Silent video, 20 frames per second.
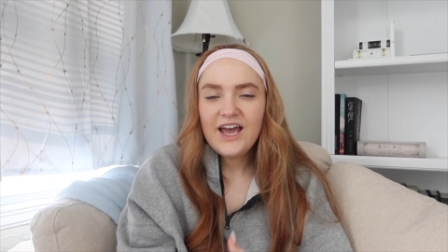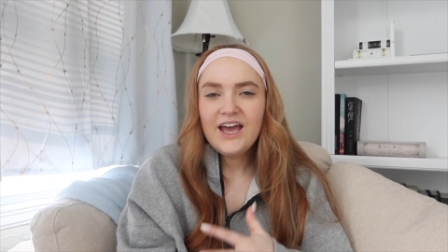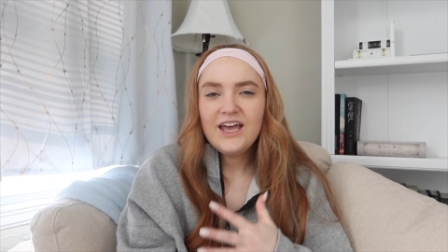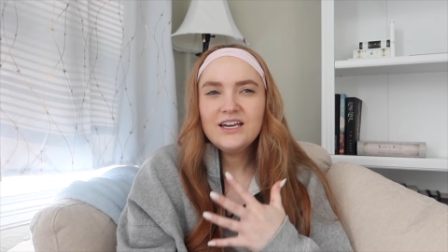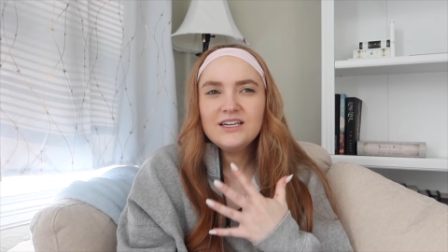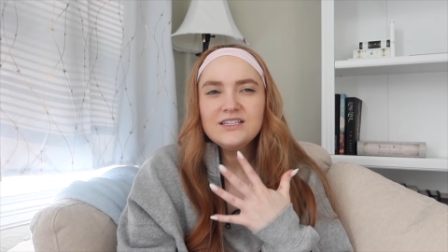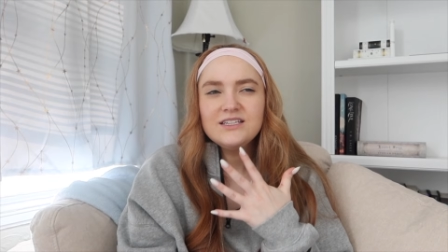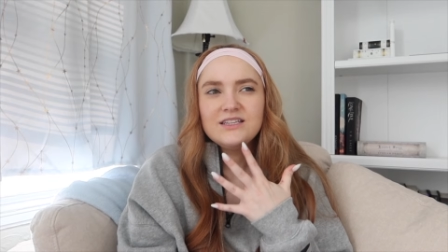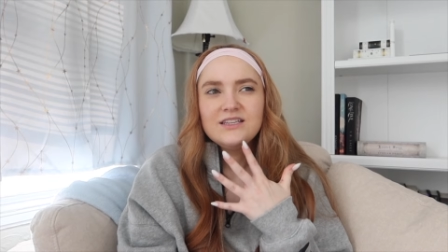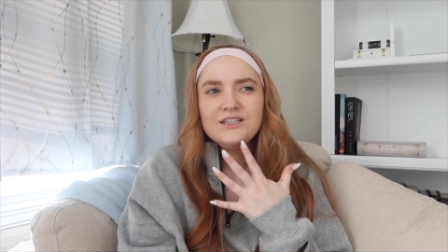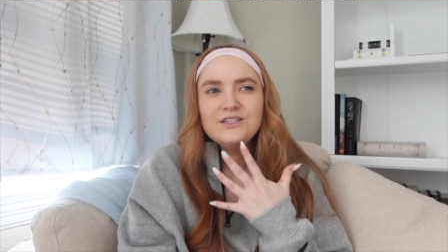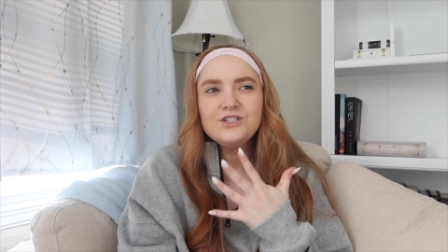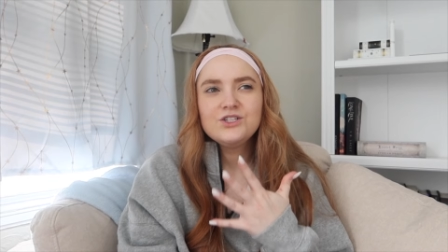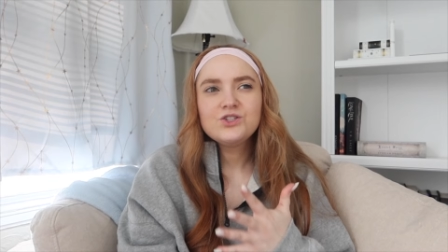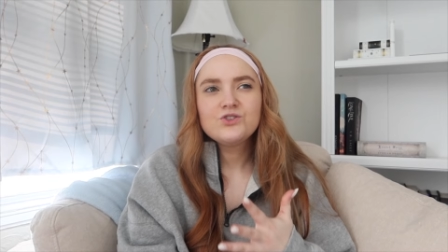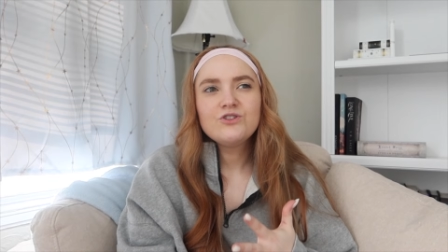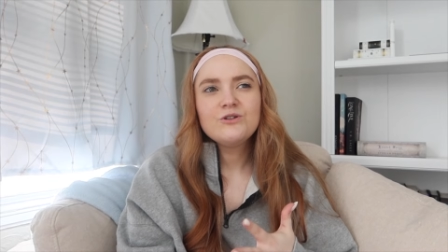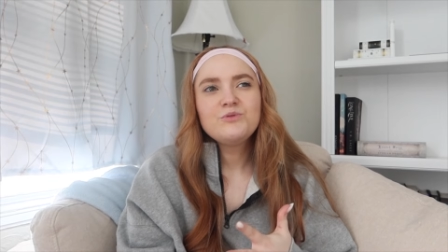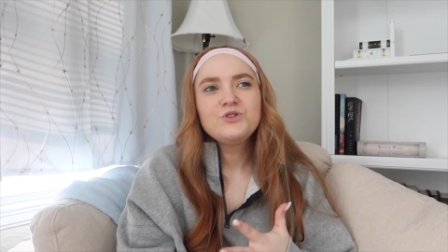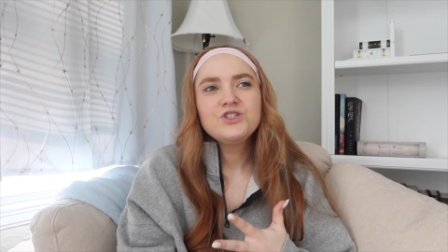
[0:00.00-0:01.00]
And the
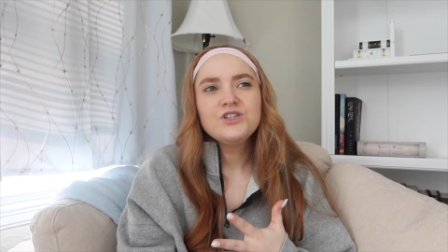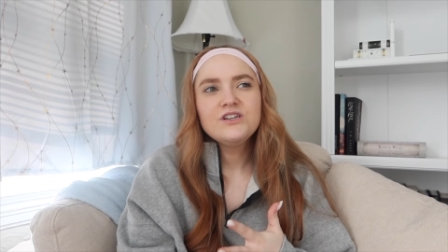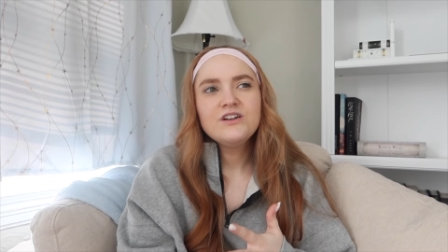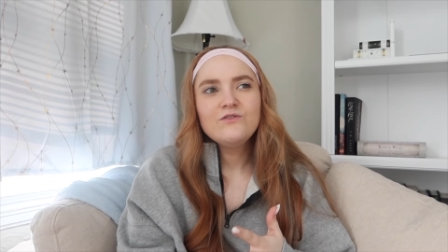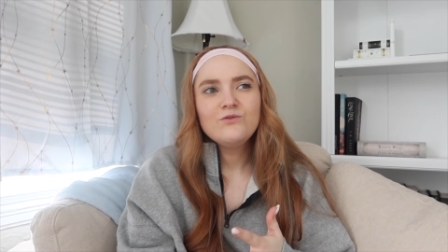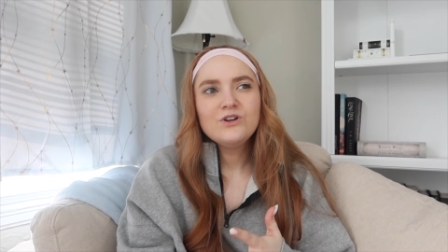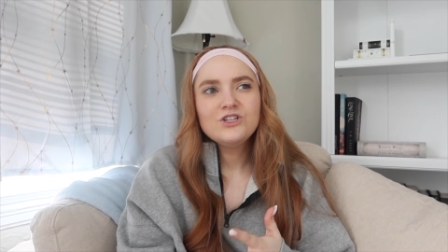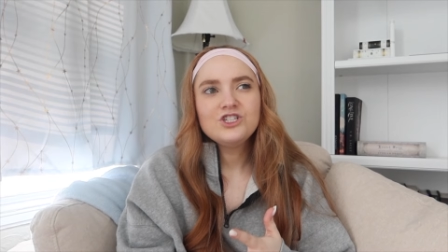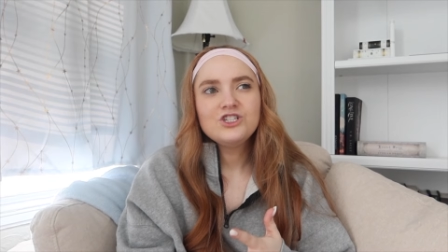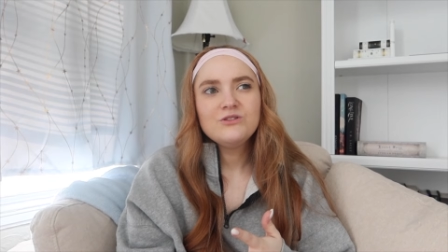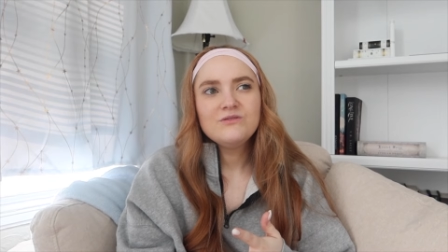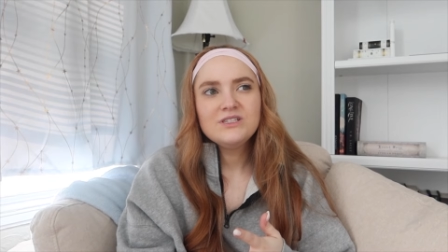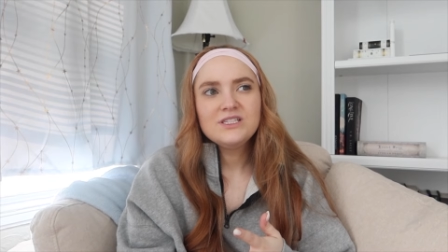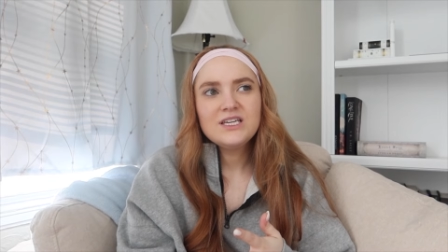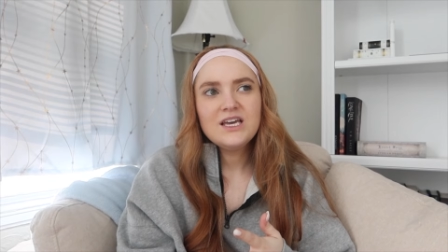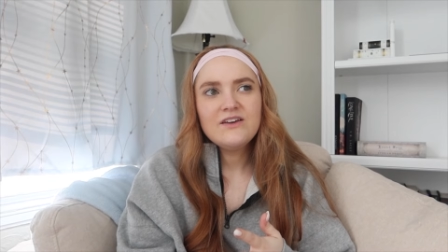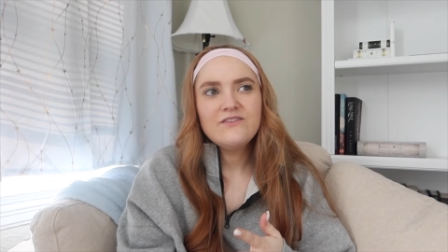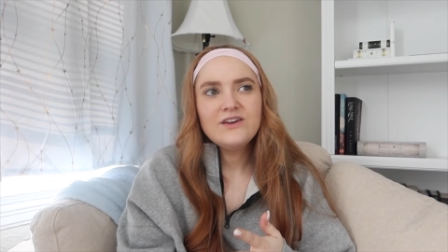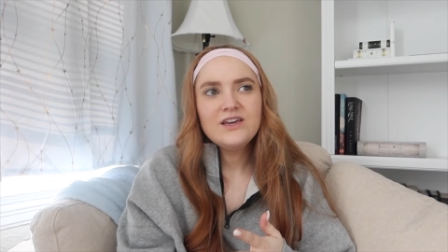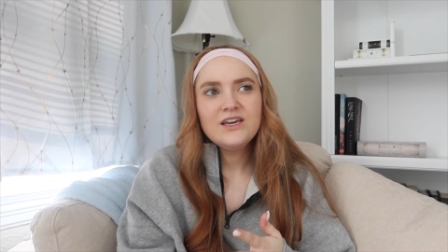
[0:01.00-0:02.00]
description of what she was
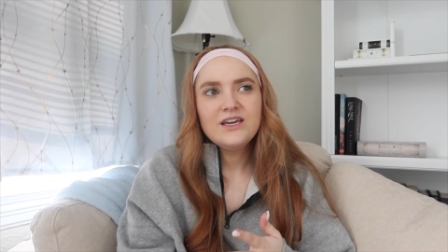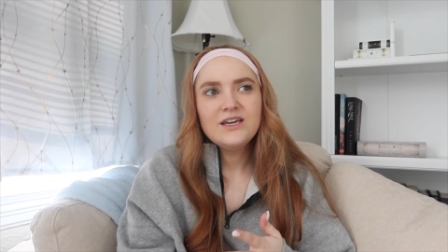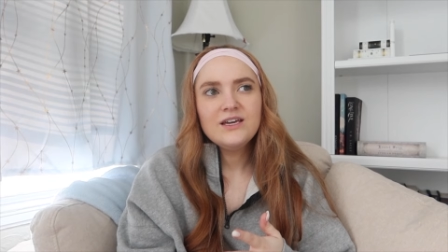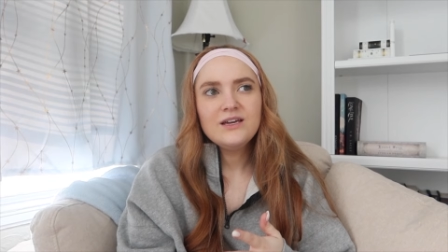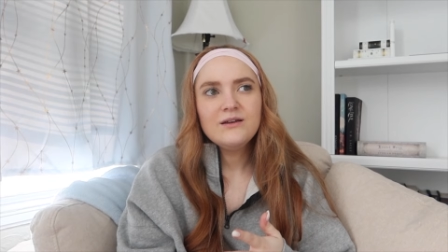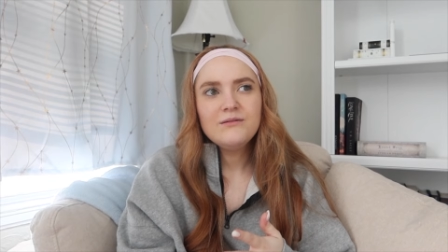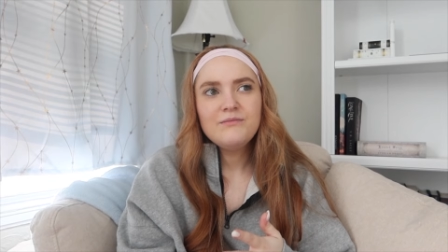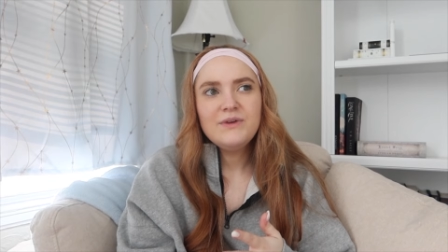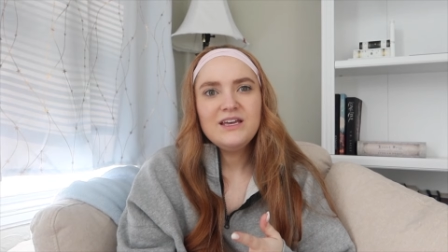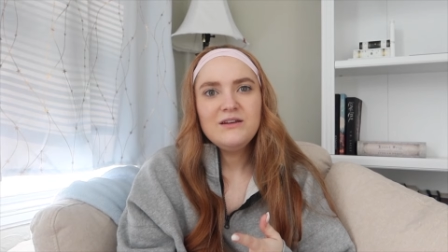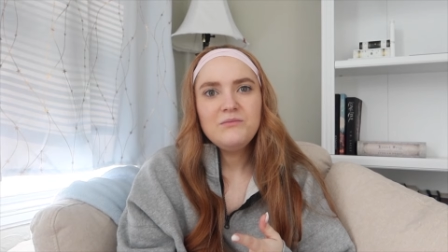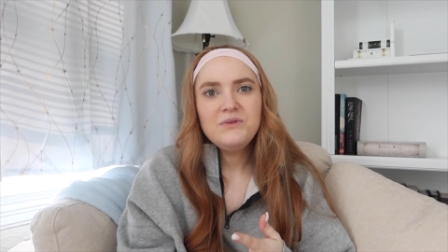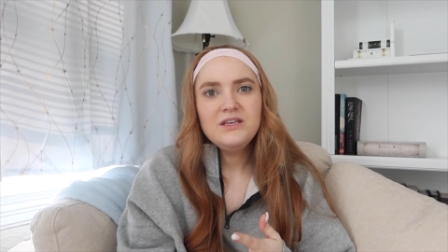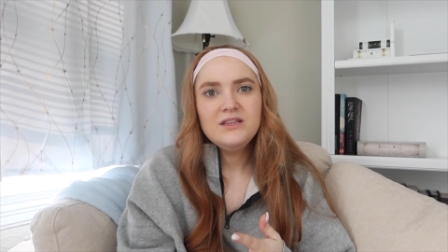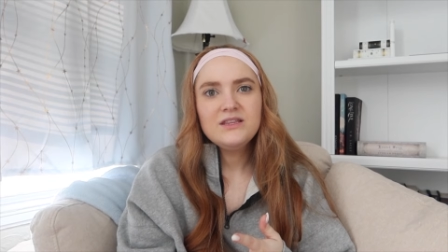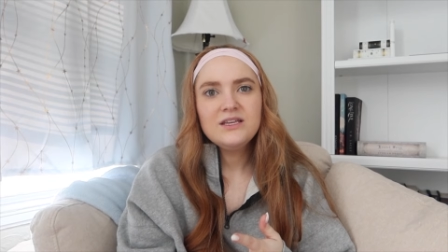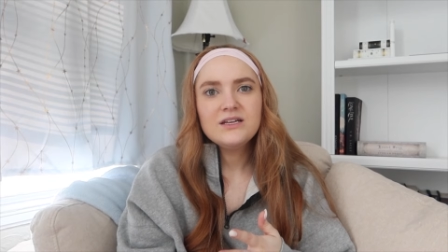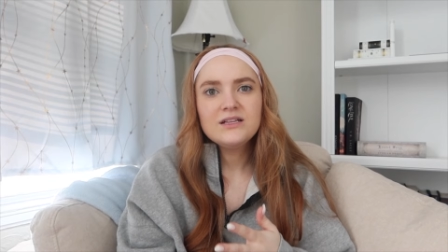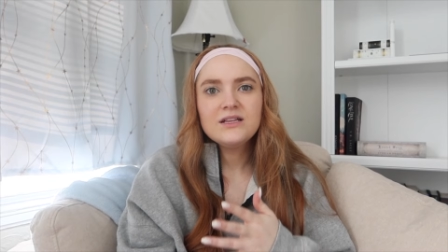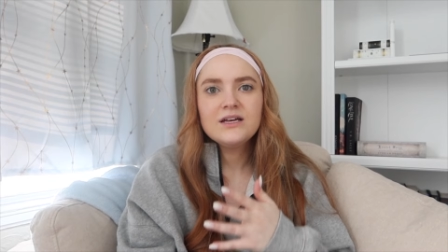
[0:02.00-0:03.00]
giving made
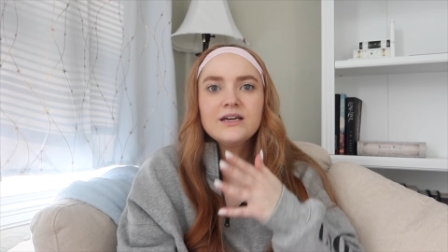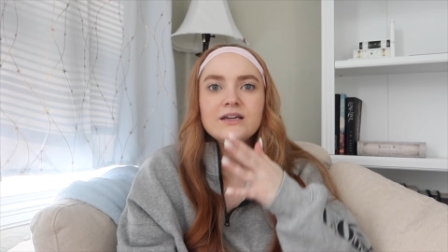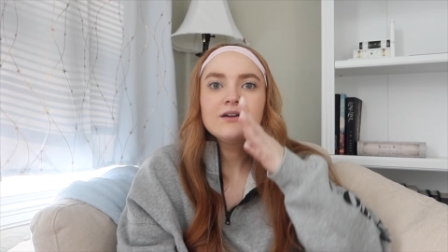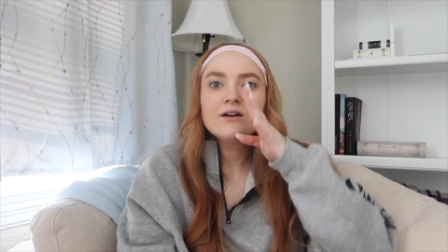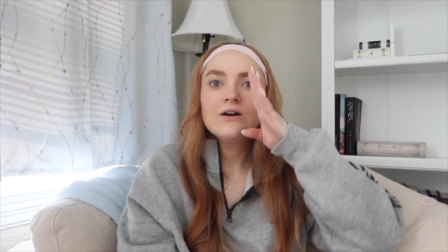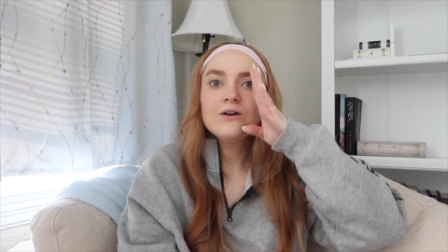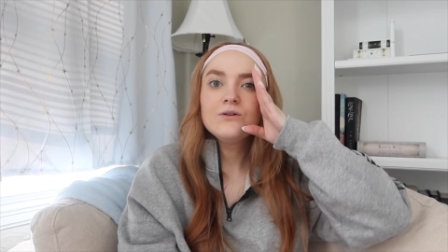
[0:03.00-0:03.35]
me think like,